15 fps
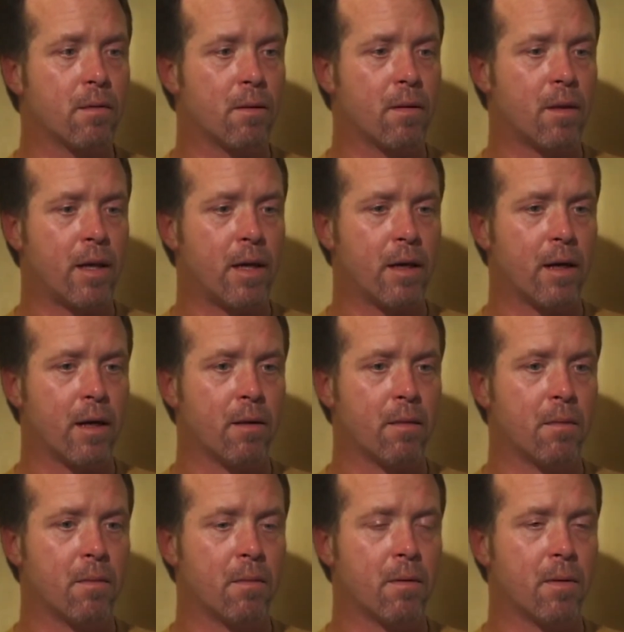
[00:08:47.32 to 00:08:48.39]
the uh,
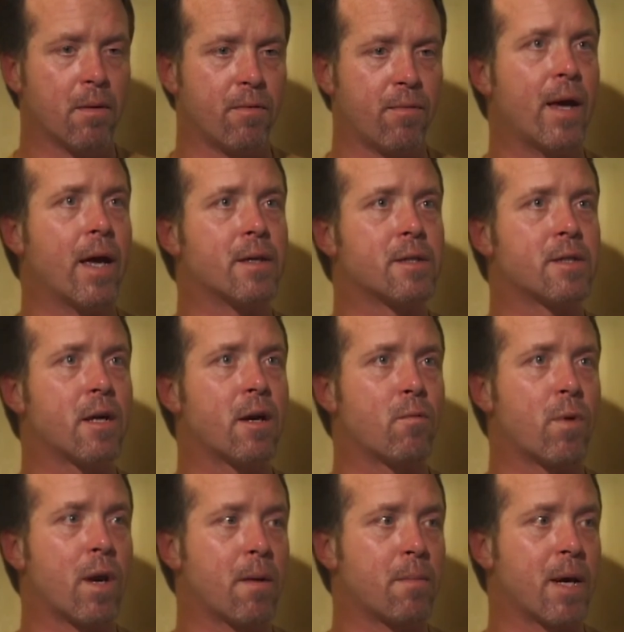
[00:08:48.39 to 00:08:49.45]
the fence and
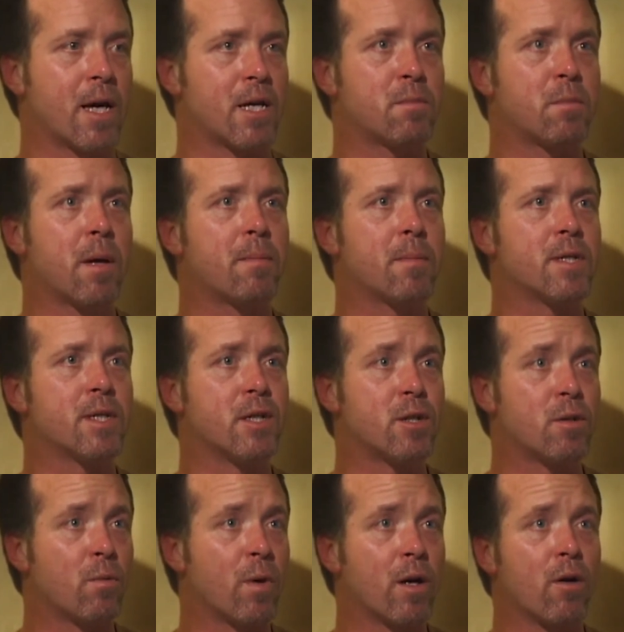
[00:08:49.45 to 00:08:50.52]
ran past my
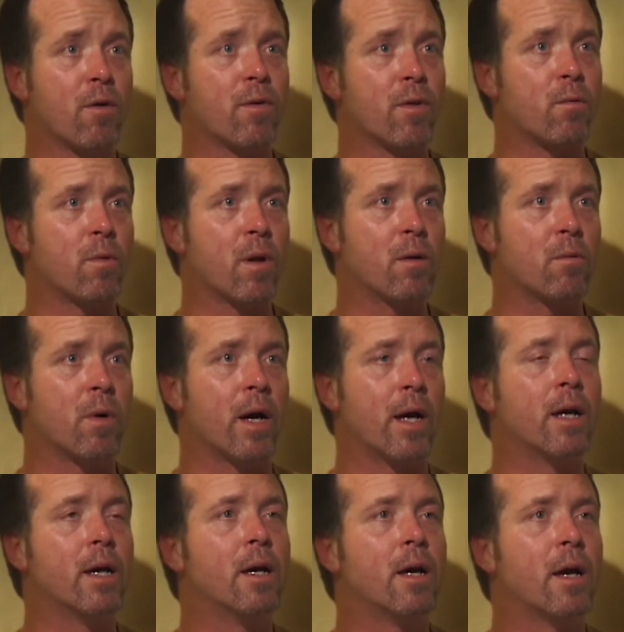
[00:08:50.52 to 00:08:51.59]
position right over the runway,
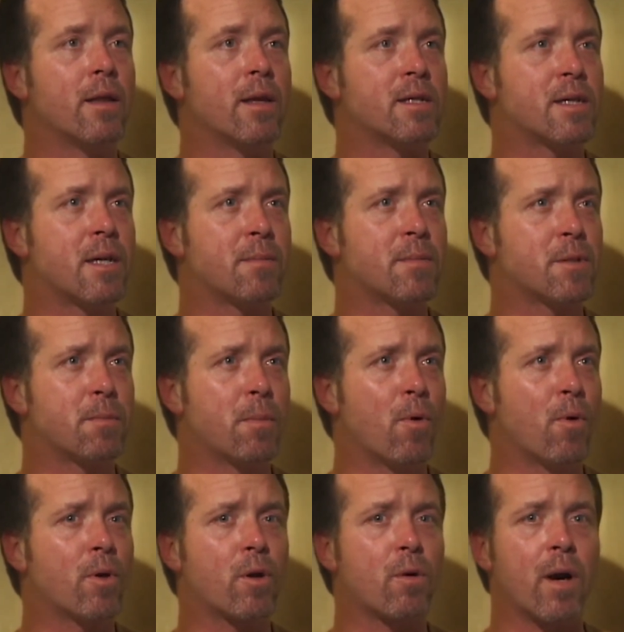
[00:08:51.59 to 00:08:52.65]
and they seemed
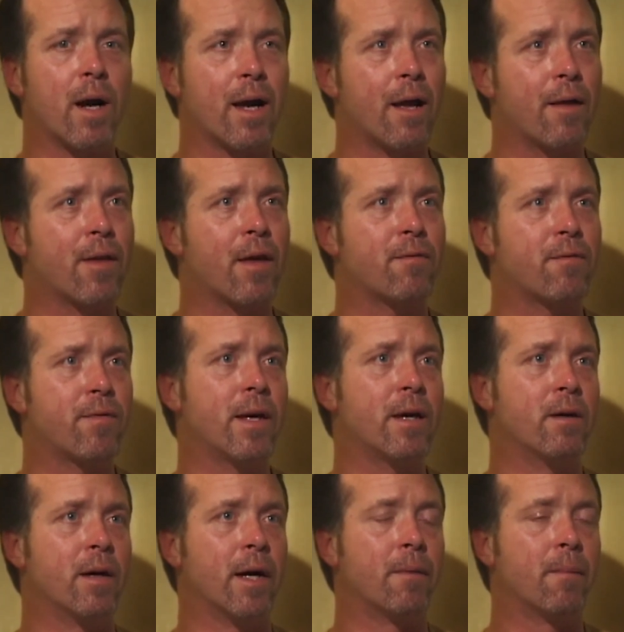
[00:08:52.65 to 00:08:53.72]
spooked, or I had that
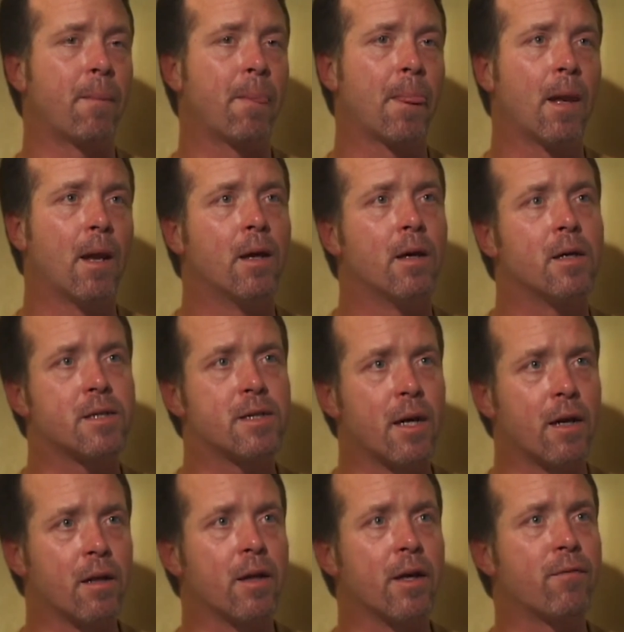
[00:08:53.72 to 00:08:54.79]
feeling.
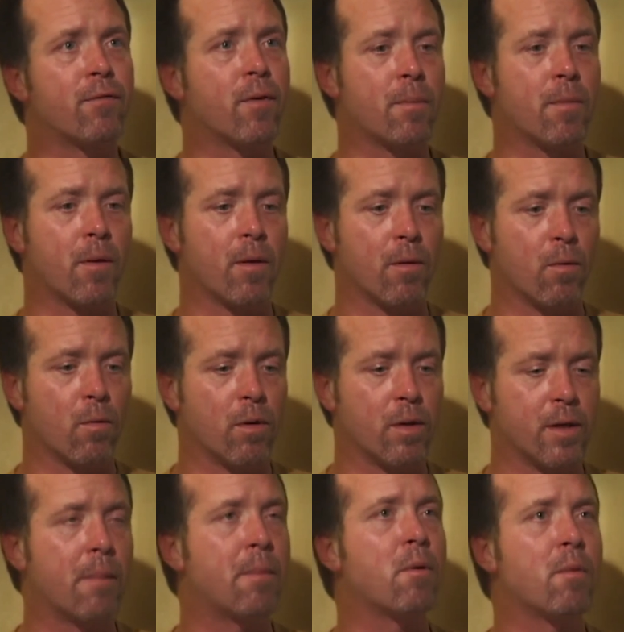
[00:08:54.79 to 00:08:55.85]
Suddenly, from the
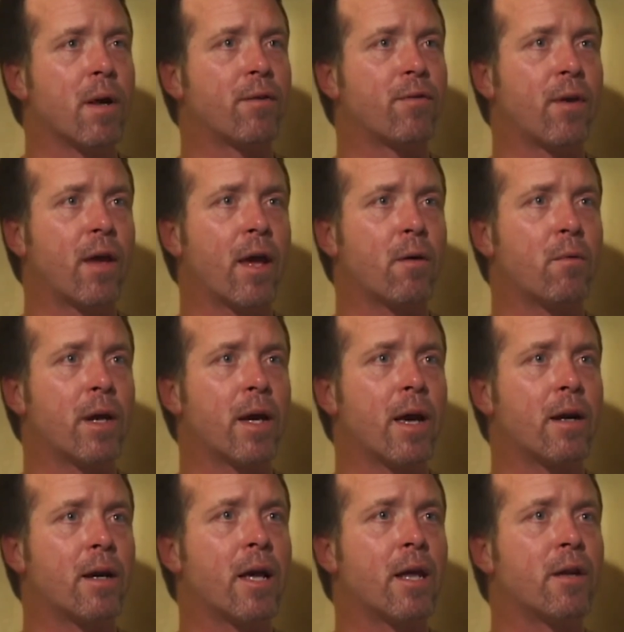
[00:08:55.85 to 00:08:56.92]
WSA, we had
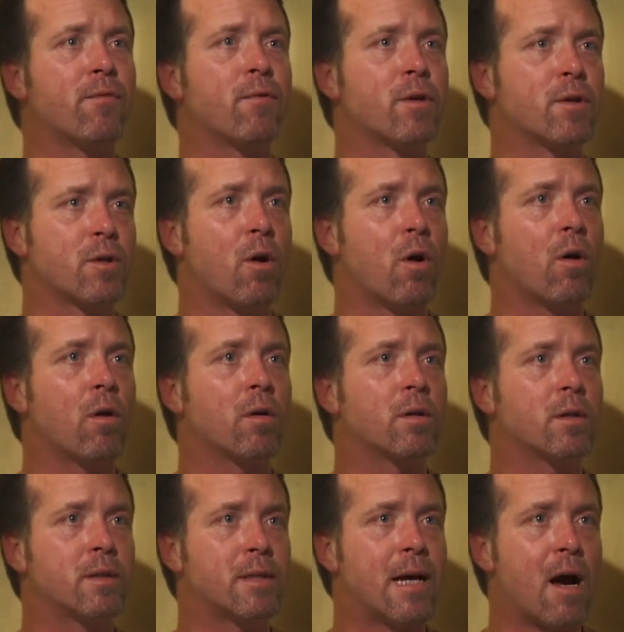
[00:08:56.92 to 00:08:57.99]
an 80 foot tall
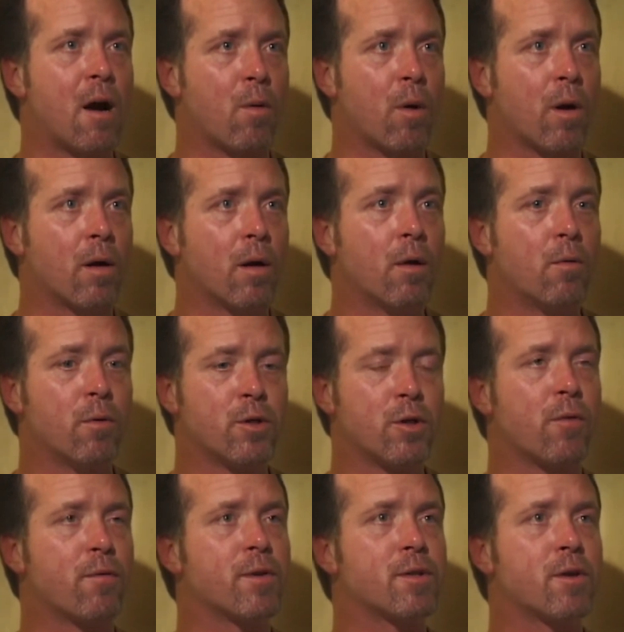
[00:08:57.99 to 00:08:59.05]
tower which
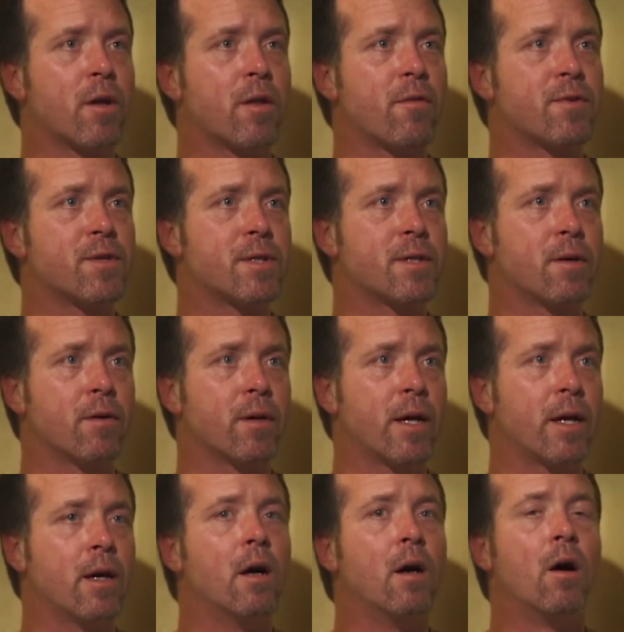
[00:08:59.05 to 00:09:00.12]
oversaw the
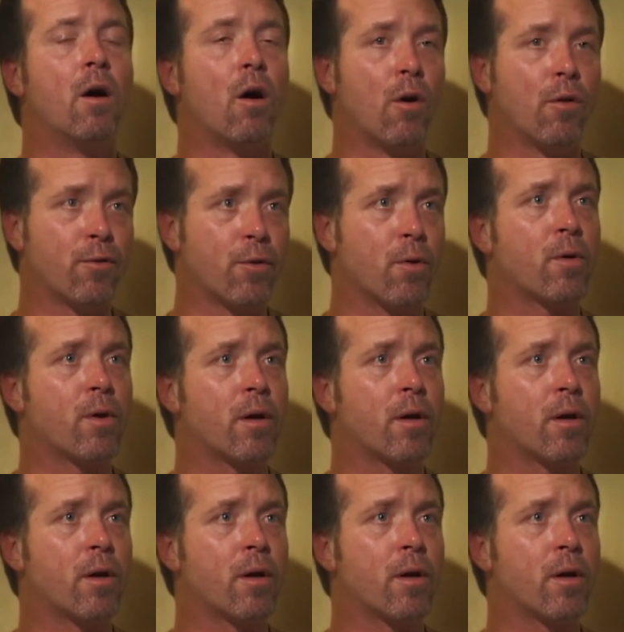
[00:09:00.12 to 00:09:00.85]
facility, also